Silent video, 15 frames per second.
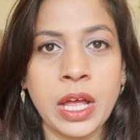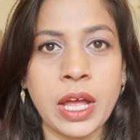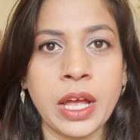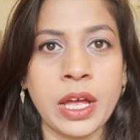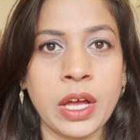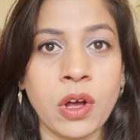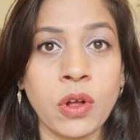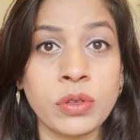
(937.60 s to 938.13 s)

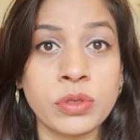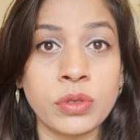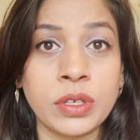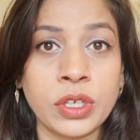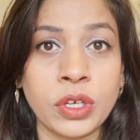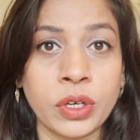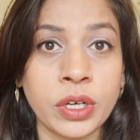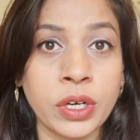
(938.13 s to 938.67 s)
also
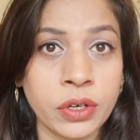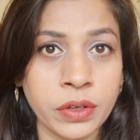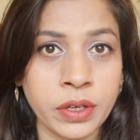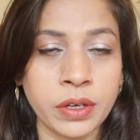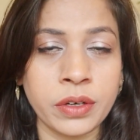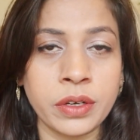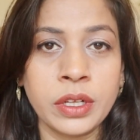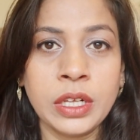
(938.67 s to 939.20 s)
in your
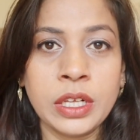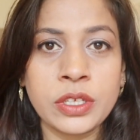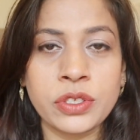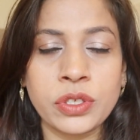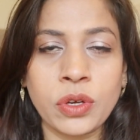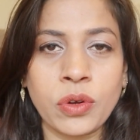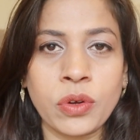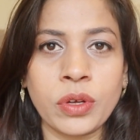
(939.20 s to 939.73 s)
career.
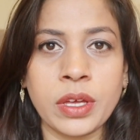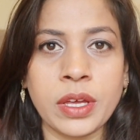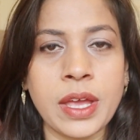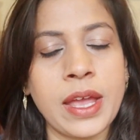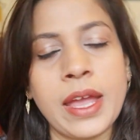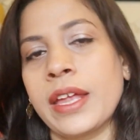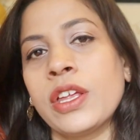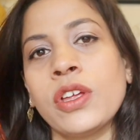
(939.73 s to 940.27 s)
So
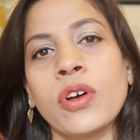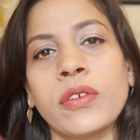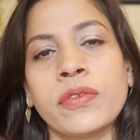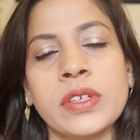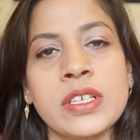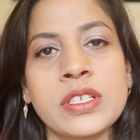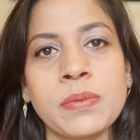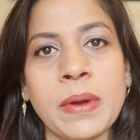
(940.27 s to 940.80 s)
any
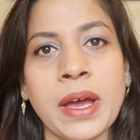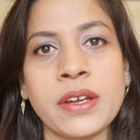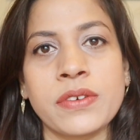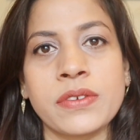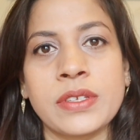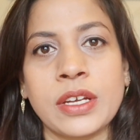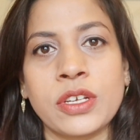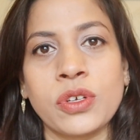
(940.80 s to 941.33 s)
of these
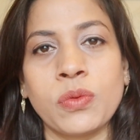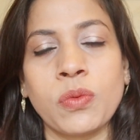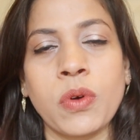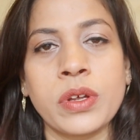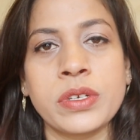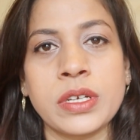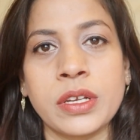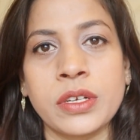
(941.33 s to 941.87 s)
matters that you
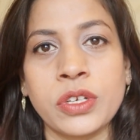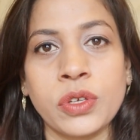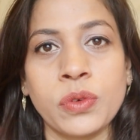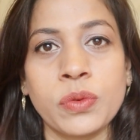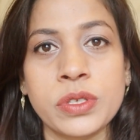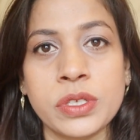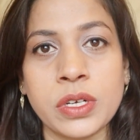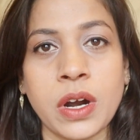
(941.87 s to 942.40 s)
want a
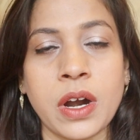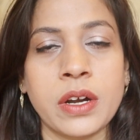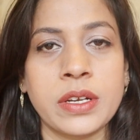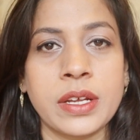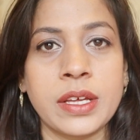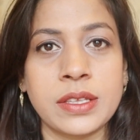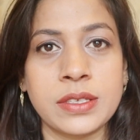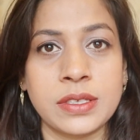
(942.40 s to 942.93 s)
new
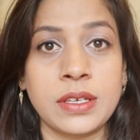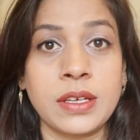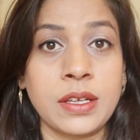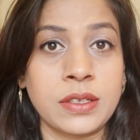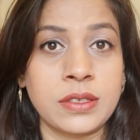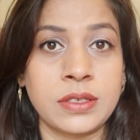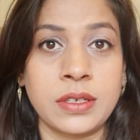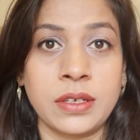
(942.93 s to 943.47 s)
start,
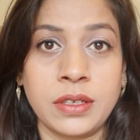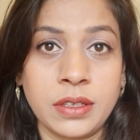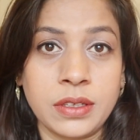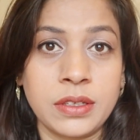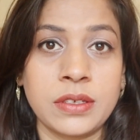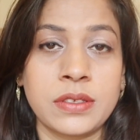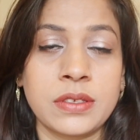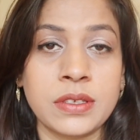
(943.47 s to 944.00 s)

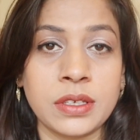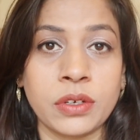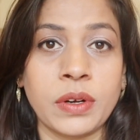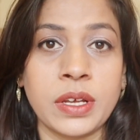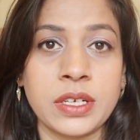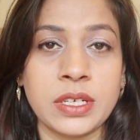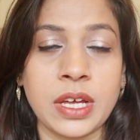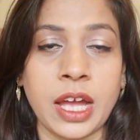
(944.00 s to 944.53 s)
this is a
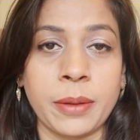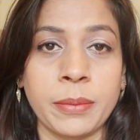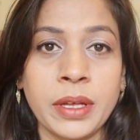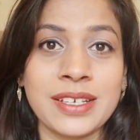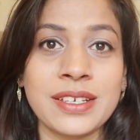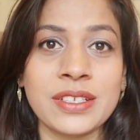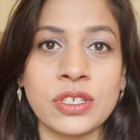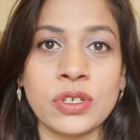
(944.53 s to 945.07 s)
great time.
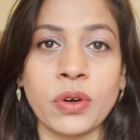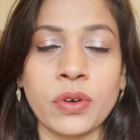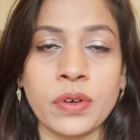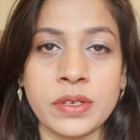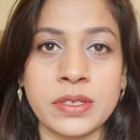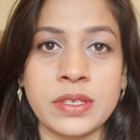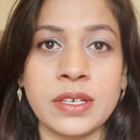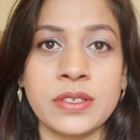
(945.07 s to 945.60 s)
It is
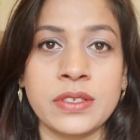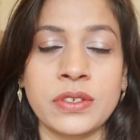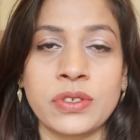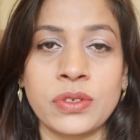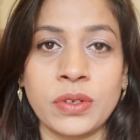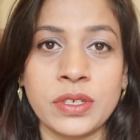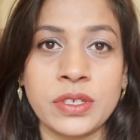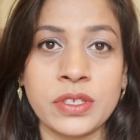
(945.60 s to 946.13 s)
Taurus season,
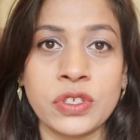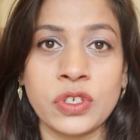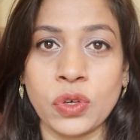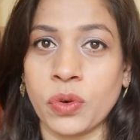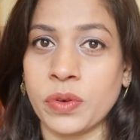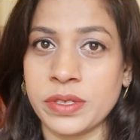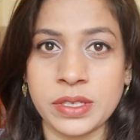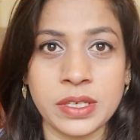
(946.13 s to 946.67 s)
so it is
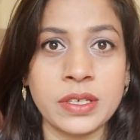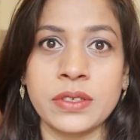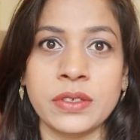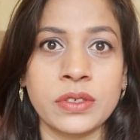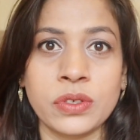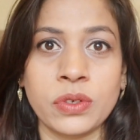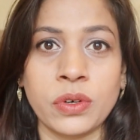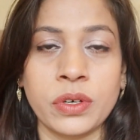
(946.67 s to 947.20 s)
your
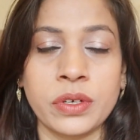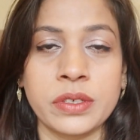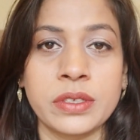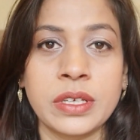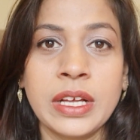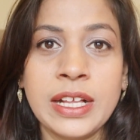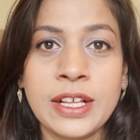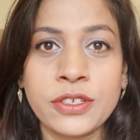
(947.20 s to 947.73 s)
season,
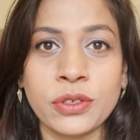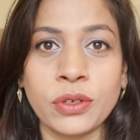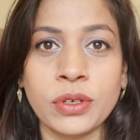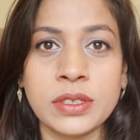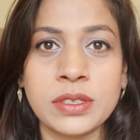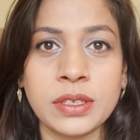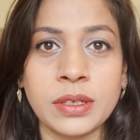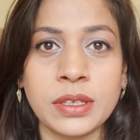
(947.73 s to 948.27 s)
Taurus. So
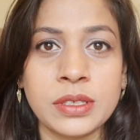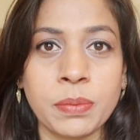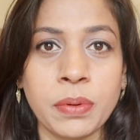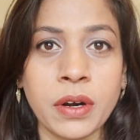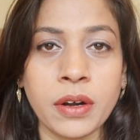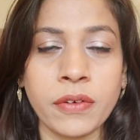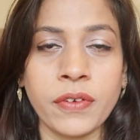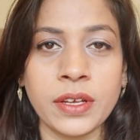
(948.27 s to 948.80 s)
it's
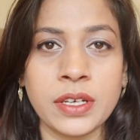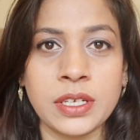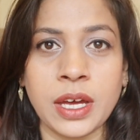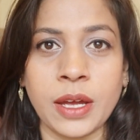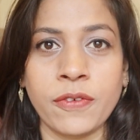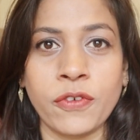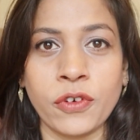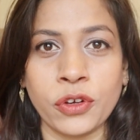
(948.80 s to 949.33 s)
perfect
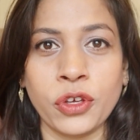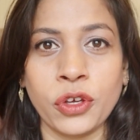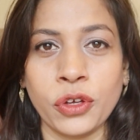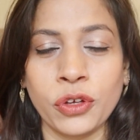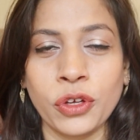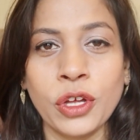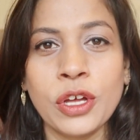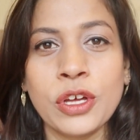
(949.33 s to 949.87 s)
time for
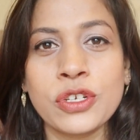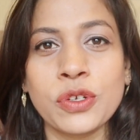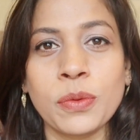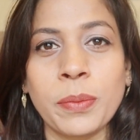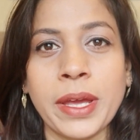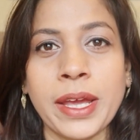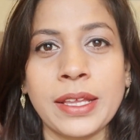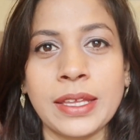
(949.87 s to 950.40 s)
you to
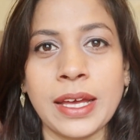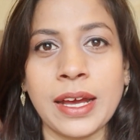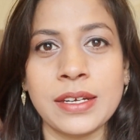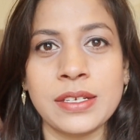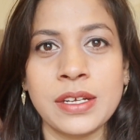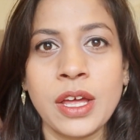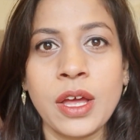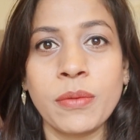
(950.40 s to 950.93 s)
make
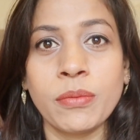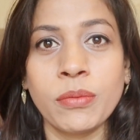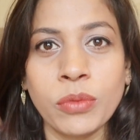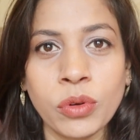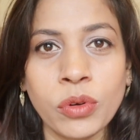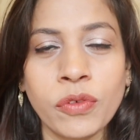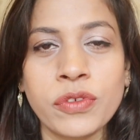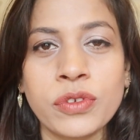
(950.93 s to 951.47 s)
that
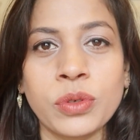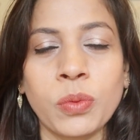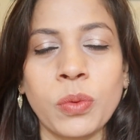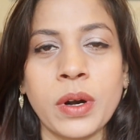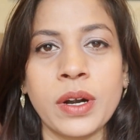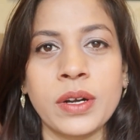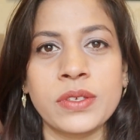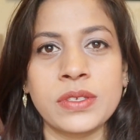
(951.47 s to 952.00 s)
move
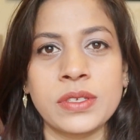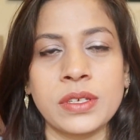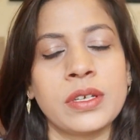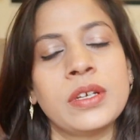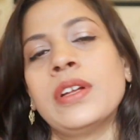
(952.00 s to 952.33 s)
towards